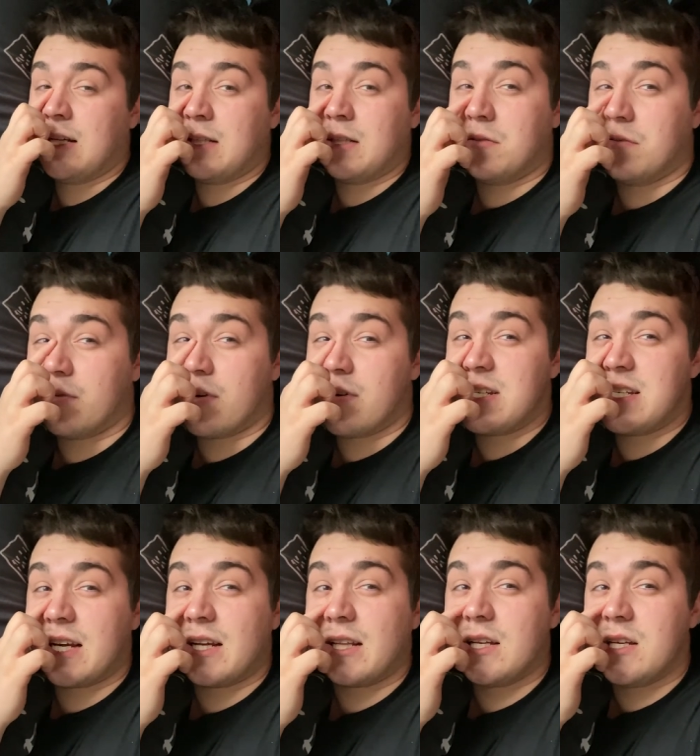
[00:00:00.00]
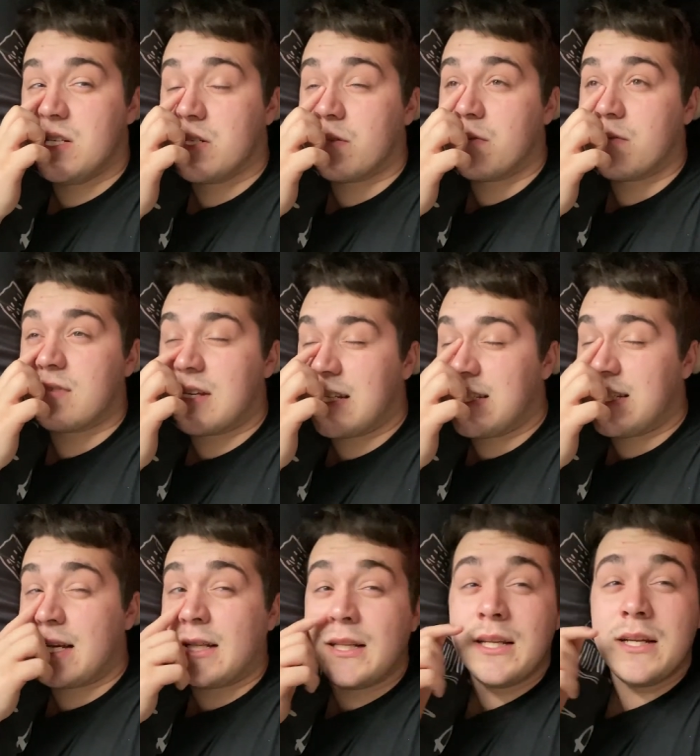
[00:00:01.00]
They were very ticklish, so it was like
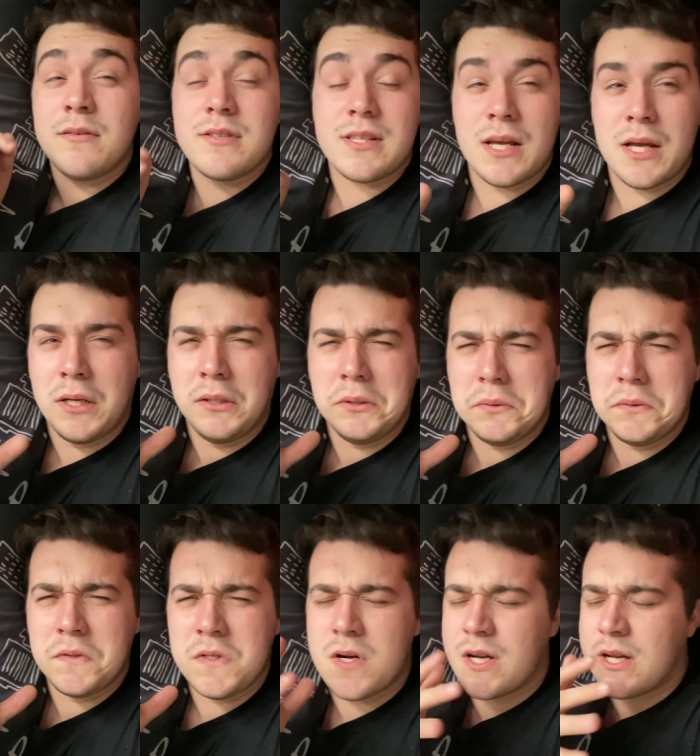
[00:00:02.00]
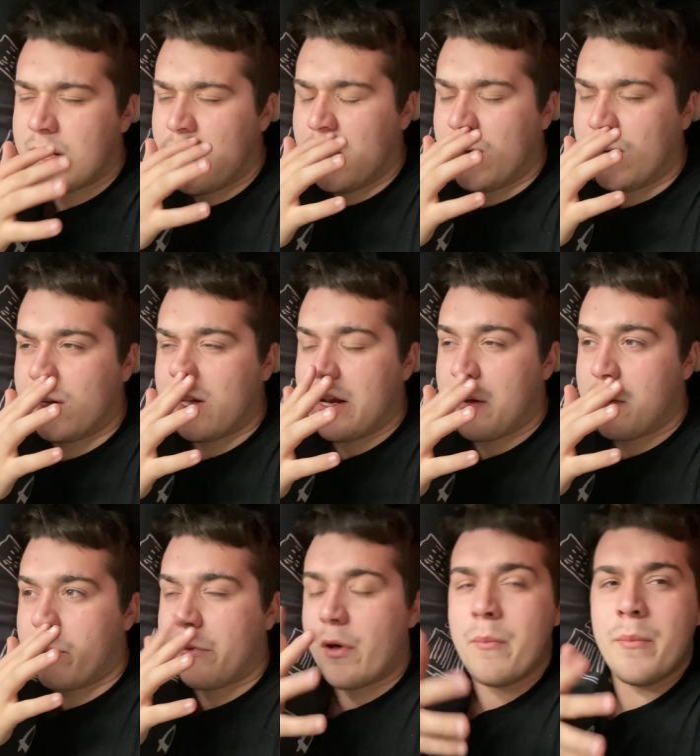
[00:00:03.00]
tickling. It was like, oh, it's annoying. And I was
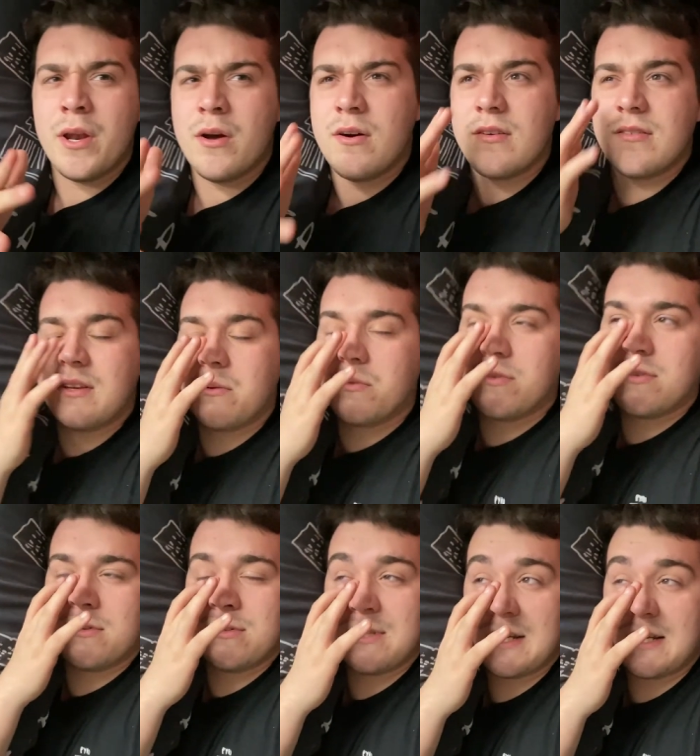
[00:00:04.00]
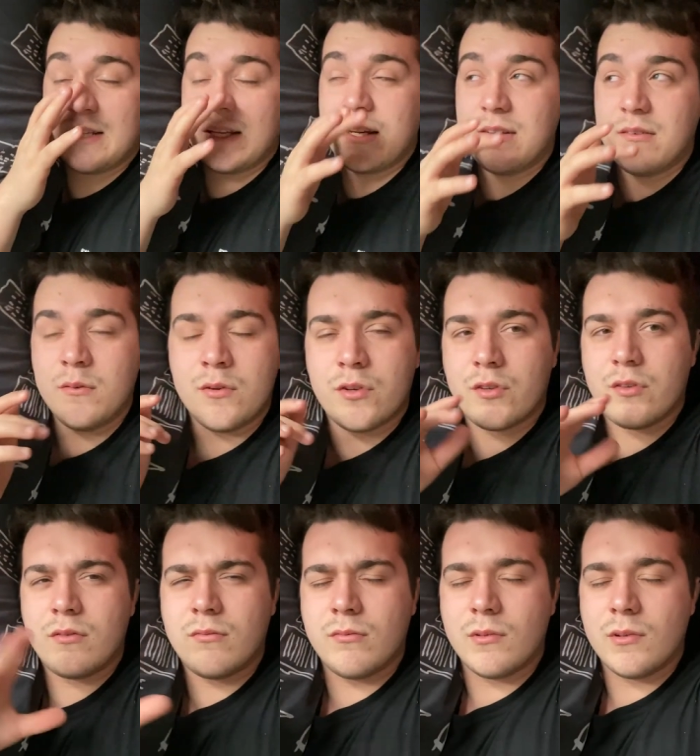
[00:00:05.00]
blowing my nose and it was still tickling, and it was
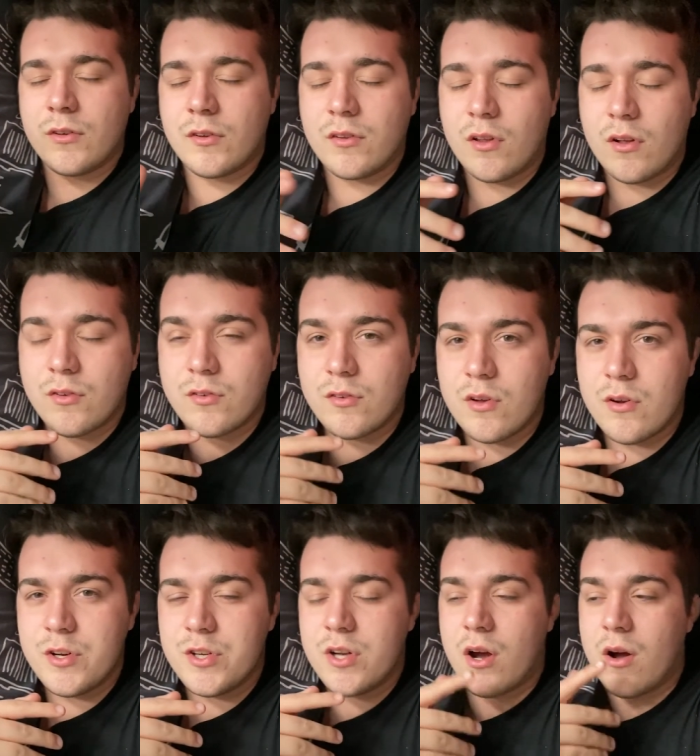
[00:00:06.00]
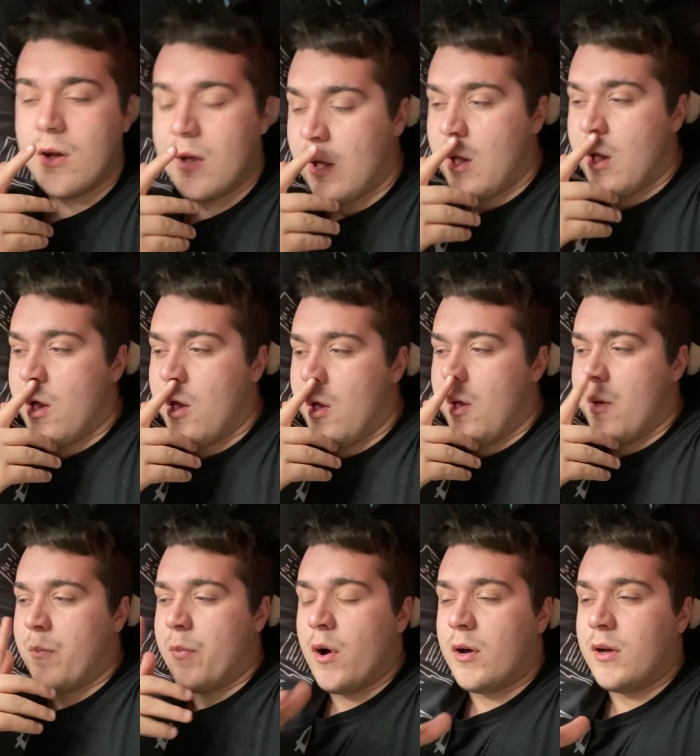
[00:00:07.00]
just long story short.
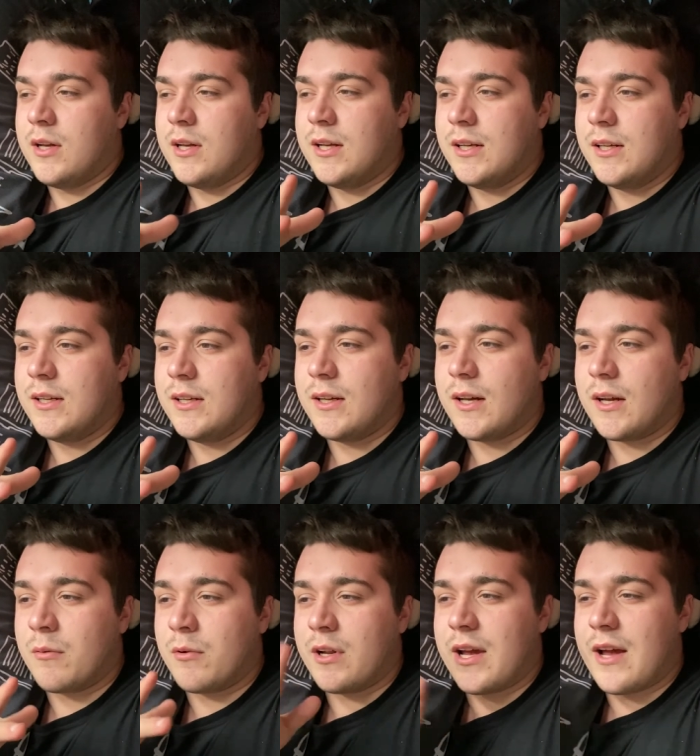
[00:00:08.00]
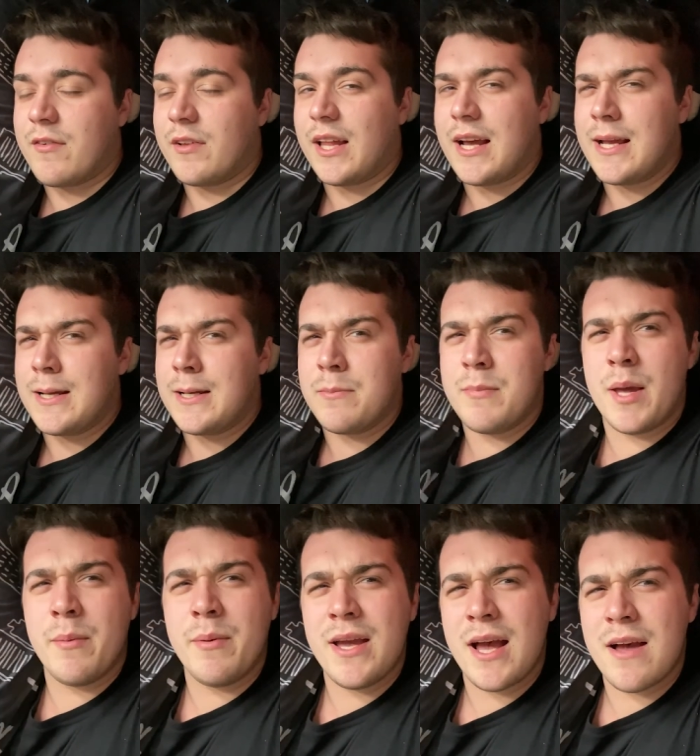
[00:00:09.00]
But I'm going to have
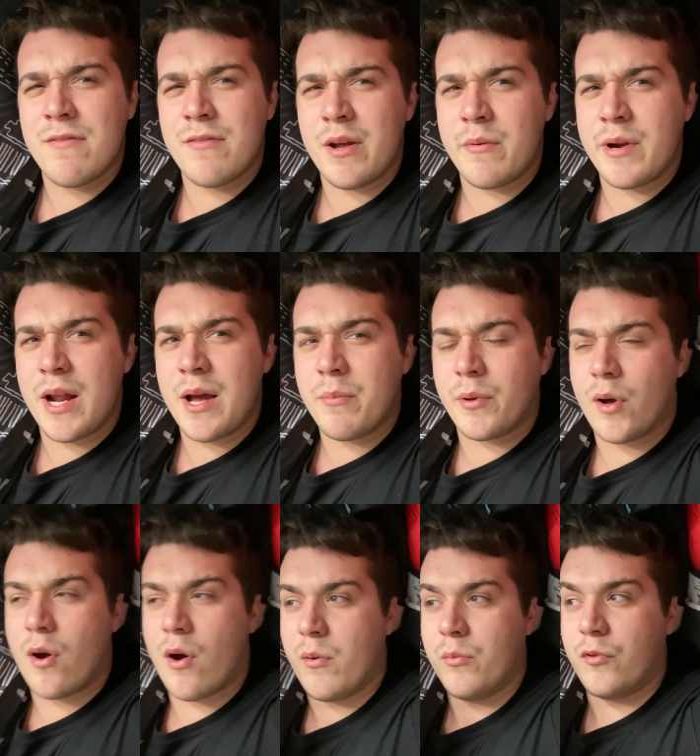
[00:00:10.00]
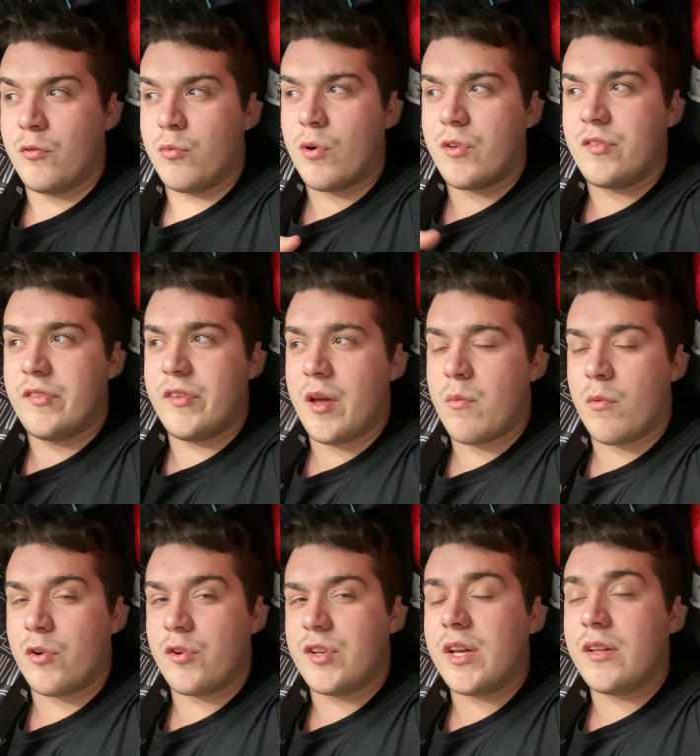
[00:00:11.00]
maybe a half an hour nap, or I'm just sit and
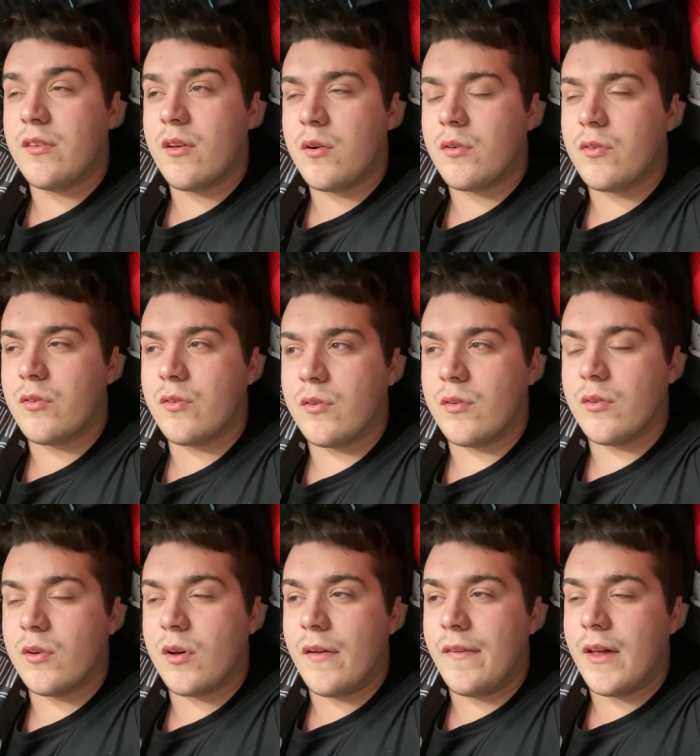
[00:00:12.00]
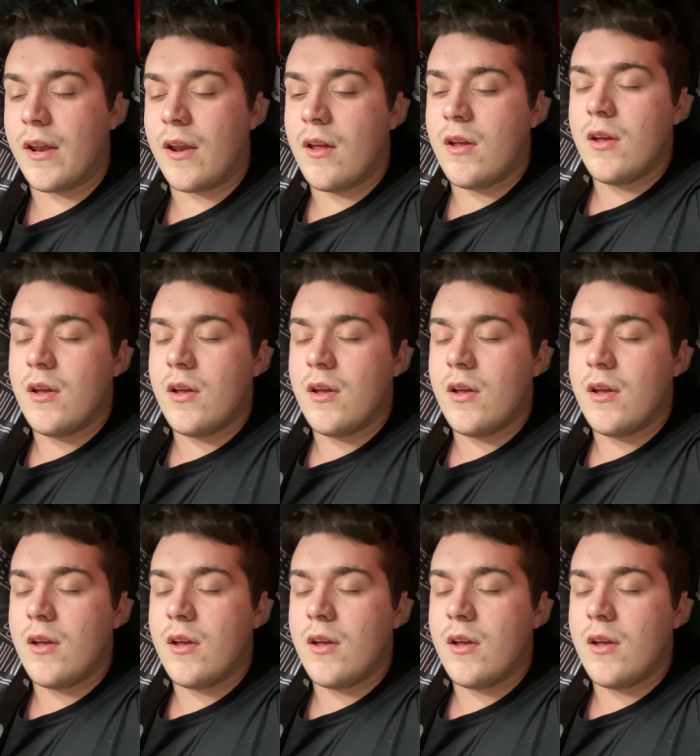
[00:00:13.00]
watch TikToks and then